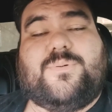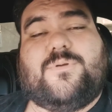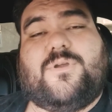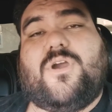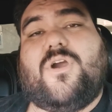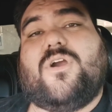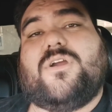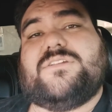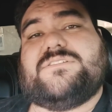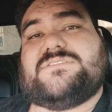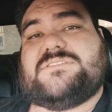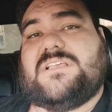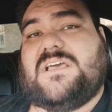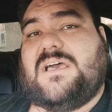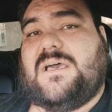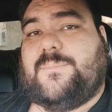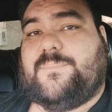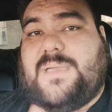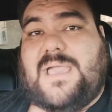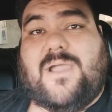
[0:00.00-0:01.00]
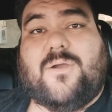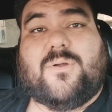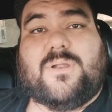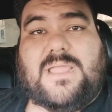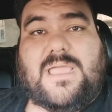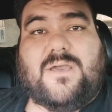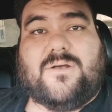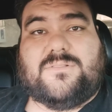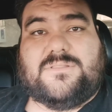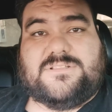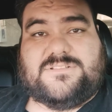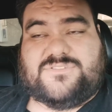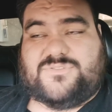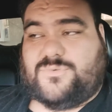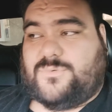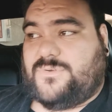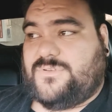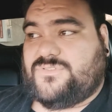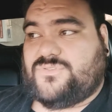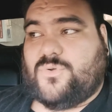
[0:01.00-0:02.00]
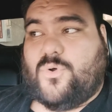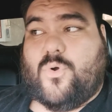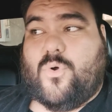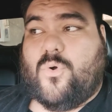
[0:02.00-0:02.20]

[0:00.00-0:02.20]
car's power outlet source,